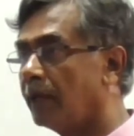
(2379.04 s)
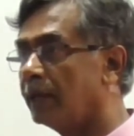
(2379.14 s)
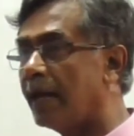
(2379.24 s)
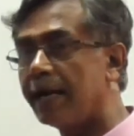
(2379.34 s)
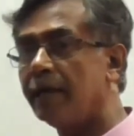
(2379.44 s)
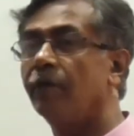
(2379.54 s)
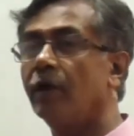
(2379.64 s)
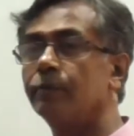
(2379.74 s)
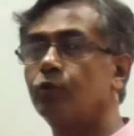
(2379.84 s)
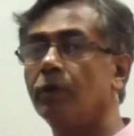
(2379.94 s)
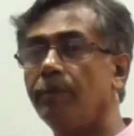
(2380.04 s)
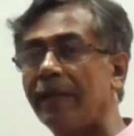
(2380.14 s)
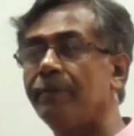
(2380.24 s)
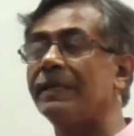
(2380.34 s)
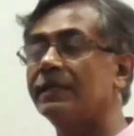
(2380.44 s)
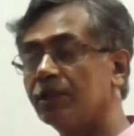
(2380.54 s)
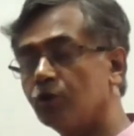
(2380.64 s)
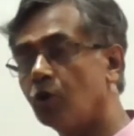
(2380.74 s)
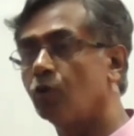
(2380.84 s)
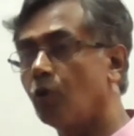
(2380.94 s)
And that develops when mathematics
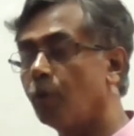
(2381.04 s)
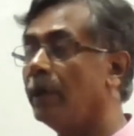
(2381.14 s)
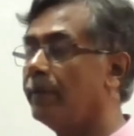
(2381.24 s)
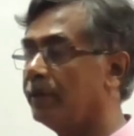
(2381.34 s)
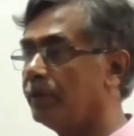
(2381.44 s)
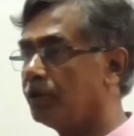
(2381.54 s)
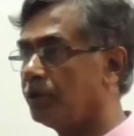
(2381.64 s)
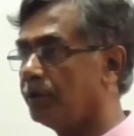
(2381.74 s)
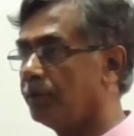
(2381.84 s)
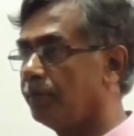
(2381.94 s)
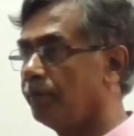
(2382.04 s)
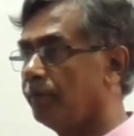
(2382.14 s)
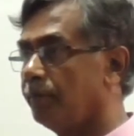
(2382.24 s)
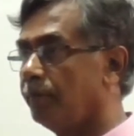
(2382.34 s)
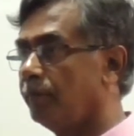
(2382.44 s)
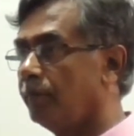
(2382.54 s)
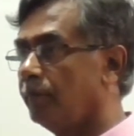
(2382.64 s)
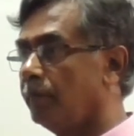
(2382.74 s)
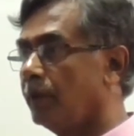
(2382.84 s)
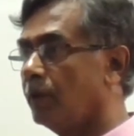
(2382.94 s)
is not taught by a
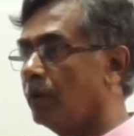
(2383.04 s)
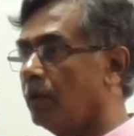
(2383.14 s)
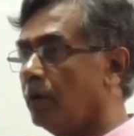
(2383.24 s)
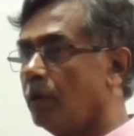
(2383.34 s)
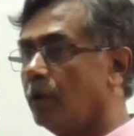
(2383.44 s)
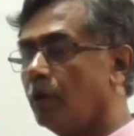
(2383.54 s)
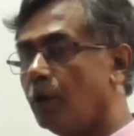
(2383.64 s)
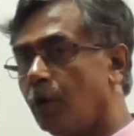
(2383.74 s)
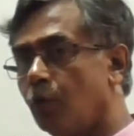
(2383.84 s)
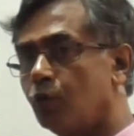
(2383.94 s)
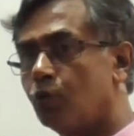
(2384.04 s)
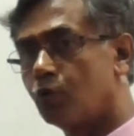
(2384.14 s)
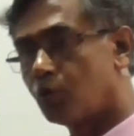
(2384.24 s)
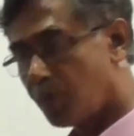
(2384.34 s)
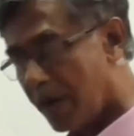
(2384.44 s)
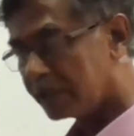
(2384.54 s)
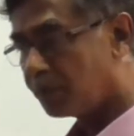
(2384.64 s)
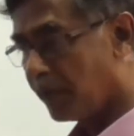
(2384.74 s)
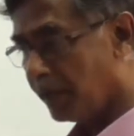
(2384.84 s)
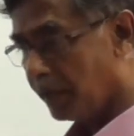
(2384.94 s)
mathematician. You
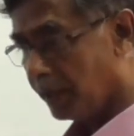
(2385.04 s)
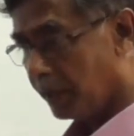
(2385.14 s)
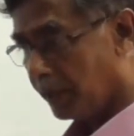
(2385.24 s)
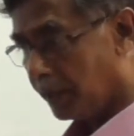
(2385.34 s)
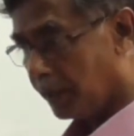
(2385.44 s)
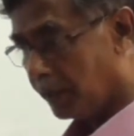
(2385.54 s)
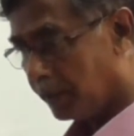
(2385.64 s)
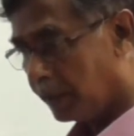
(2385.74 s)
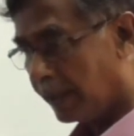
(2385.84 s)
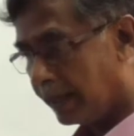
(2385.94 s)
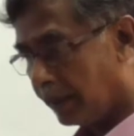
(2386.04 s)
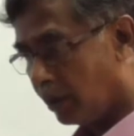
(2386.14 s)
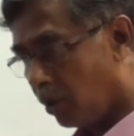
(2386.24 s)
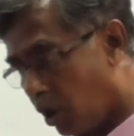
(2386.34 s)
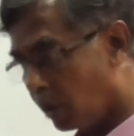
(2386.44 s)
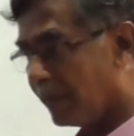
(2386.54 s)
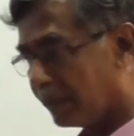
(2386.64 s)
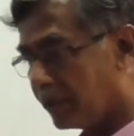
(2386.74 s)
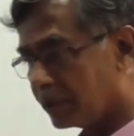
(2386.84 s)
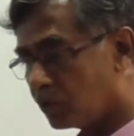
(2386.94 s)
must be taking a lot
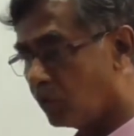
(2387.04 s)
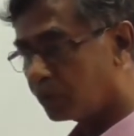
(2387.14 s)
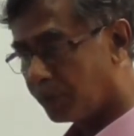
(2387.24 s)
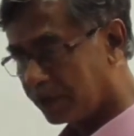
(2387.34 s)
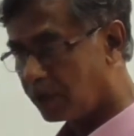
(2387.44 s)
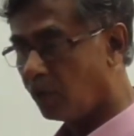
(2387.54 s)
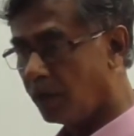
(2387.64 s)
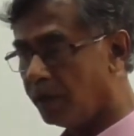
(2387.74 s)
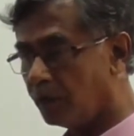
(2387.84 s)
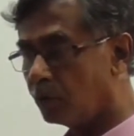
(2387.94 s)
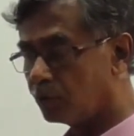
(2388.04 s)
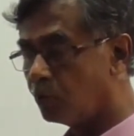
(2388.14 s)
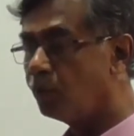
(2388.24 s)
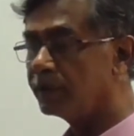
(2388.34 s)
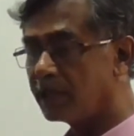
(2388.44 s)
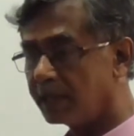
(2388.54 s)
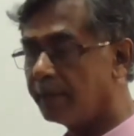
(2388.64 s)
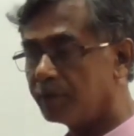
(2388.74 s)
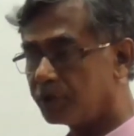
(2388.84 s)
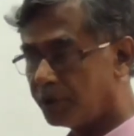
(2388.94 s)
of mathematics course, particularly those who do
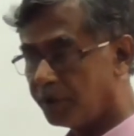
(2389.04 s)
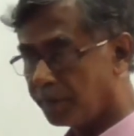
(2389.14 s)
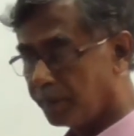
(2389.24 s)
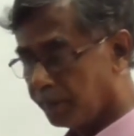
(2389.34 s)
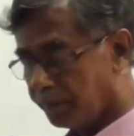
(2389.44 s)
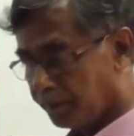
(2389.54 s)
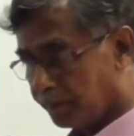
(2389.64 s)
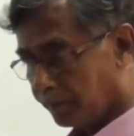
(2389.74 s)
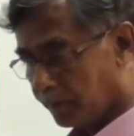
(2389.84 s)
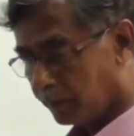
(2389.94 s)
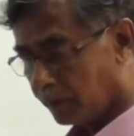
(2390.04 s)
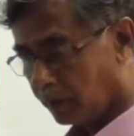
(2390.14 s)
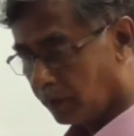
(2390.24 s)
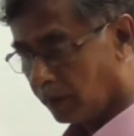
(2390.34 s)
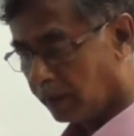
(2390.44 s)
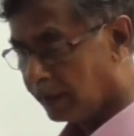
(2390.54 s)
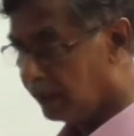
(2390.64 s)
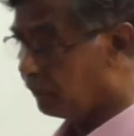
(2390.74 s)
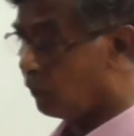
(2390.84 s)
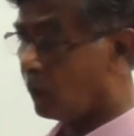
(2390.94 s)
physical chemistry.
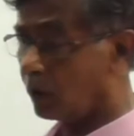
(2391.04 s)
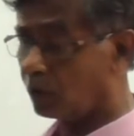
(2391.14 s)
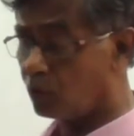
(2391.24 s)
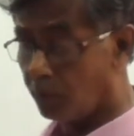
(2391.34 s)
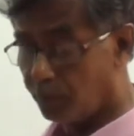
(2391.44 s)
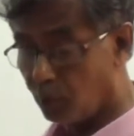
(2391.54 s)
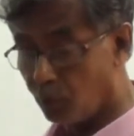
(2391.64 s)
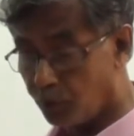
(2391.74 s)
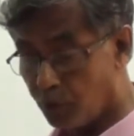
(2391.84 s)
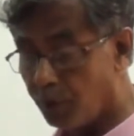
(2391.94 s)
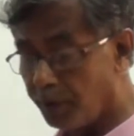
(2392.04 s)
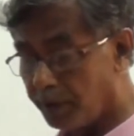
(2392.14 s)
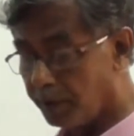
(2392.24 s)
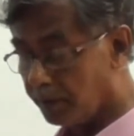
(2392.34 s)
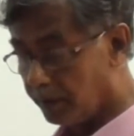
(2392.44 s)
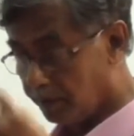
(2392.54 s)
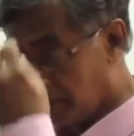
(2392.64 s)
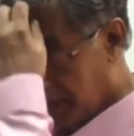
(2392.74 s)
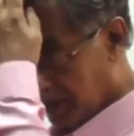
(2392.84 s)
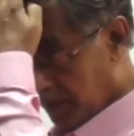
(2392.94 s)
And if one or two of you do theory,
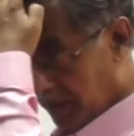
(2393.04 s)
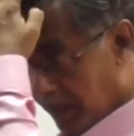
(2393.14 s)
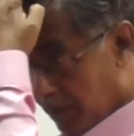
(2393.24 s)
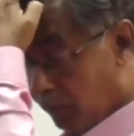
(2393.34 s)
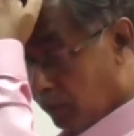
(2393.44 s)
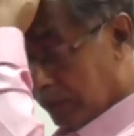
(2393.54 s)
better be ready. Of